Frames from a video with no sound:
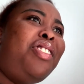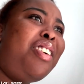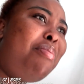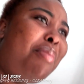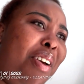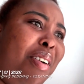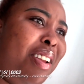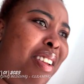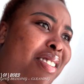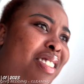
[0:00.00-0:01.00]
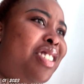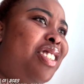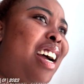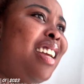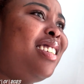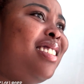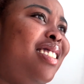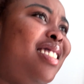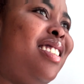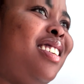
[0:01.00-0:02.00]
your meal and he was a child?